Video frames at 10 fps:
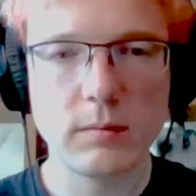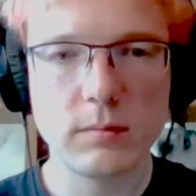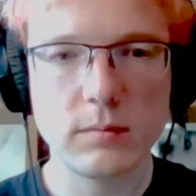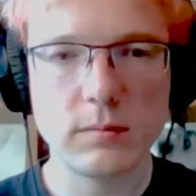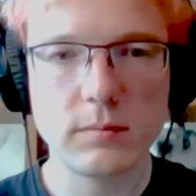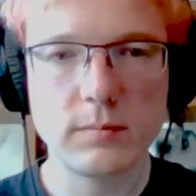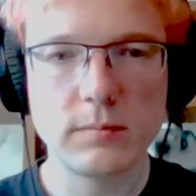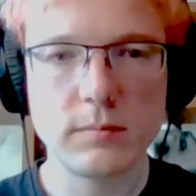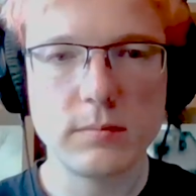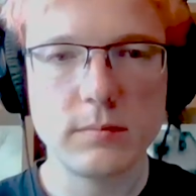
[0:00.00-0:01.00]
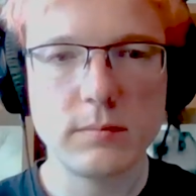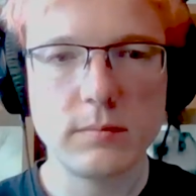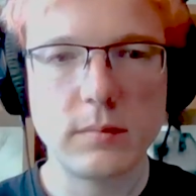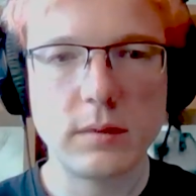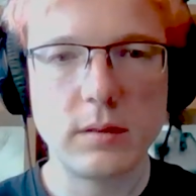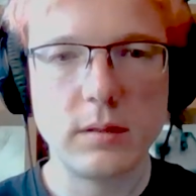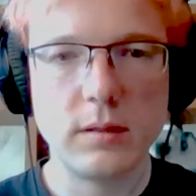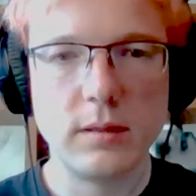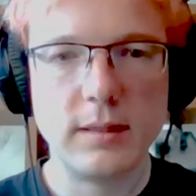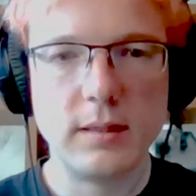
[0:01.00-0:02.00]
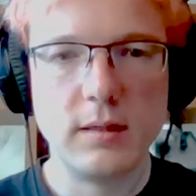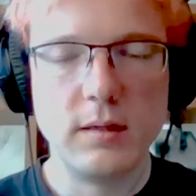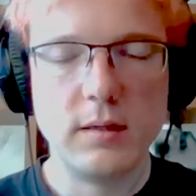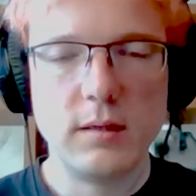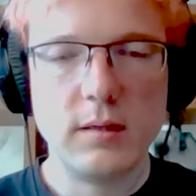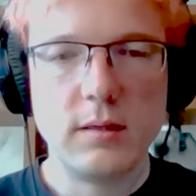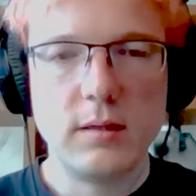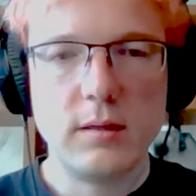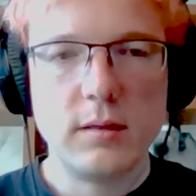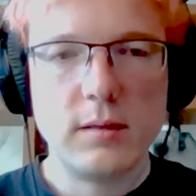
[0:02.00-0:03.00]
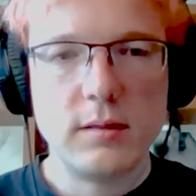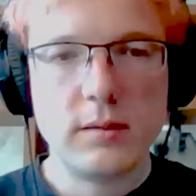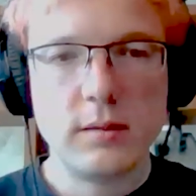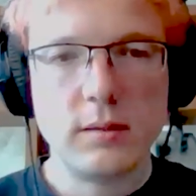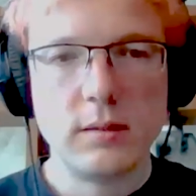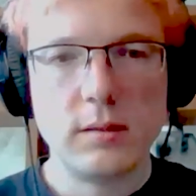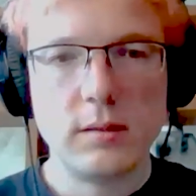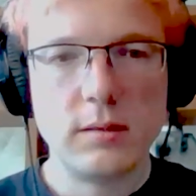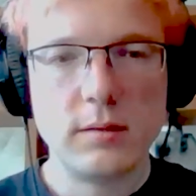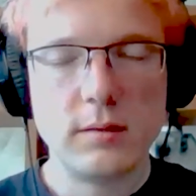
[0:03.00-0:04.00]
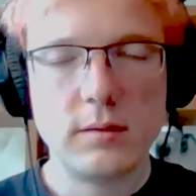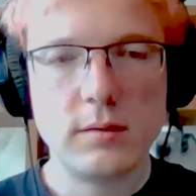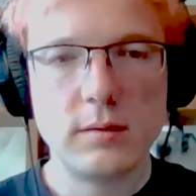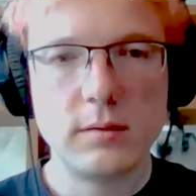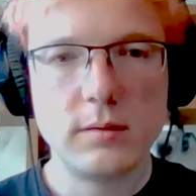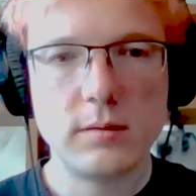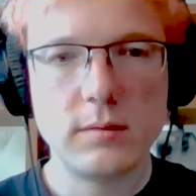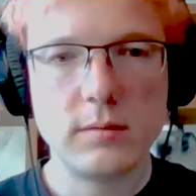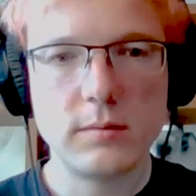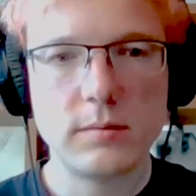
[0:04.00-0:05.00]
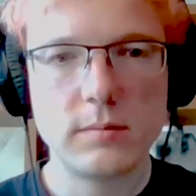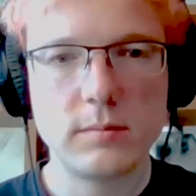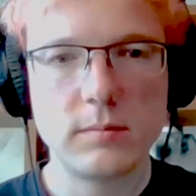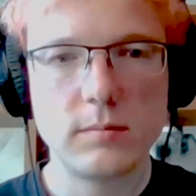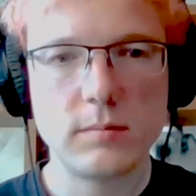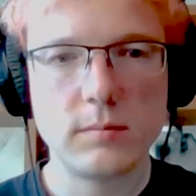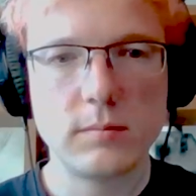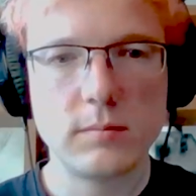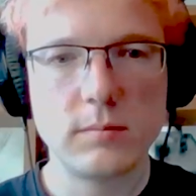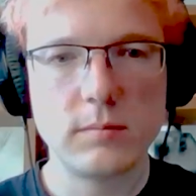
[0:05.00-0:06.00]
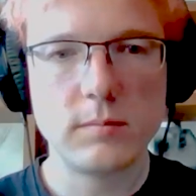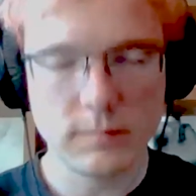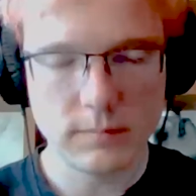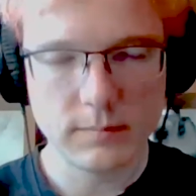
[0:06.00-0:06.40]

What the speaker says: [no speech]